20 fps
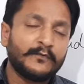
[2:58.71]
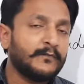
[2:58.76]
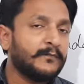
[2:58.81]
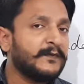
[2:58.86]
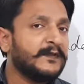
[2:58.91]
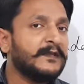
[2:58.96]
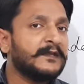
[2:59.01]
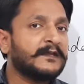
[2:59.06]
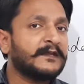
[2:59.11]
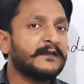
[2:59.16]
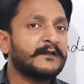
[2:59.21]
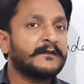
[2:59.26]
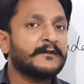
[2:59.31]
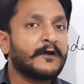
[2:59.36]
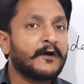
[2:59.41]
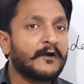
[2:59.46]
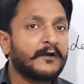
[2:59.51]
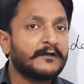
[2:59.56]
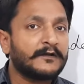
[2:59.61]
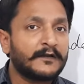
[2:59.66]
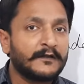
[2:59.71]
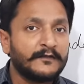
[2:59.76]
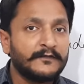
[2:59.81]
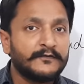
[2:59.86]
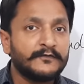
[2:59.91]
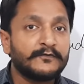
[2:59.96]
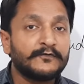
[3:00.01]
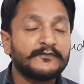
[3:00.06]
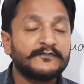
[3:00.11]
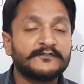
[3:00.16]
we cannot
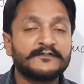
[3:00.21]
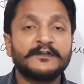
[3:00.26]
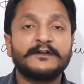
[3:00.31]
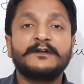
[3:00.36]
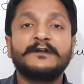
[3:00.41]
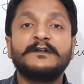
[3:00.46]
use the